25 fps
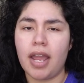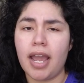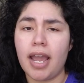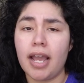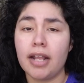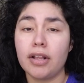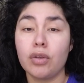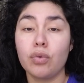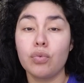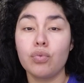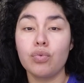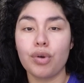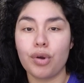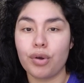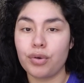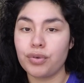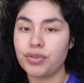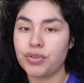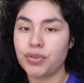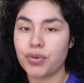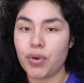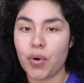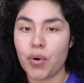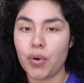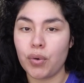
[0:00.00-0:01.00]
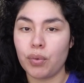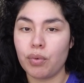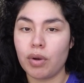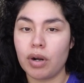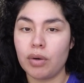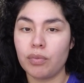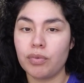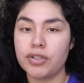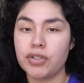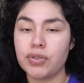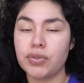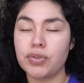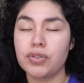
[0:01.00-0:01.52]
I had the rose gold
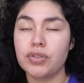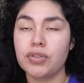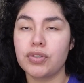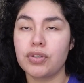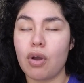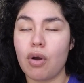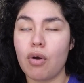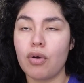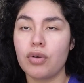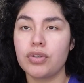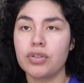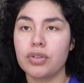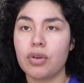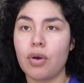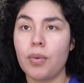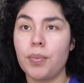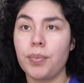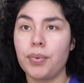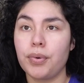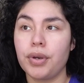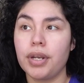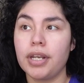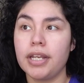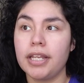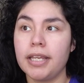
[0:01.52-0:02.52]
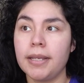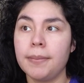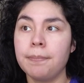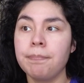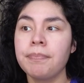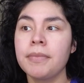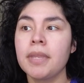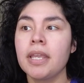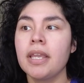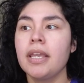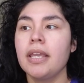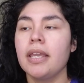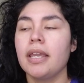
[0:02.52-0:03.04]
one, which was so pretty.
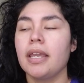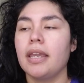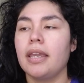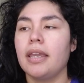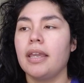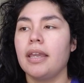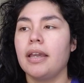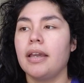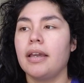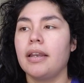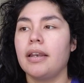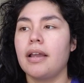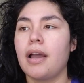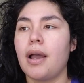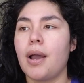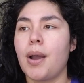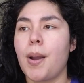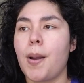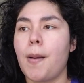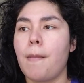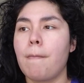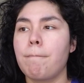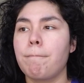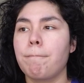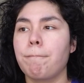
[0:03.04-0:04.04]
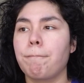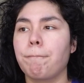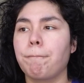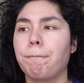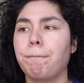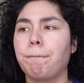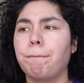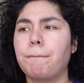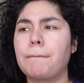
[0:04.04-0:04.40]
And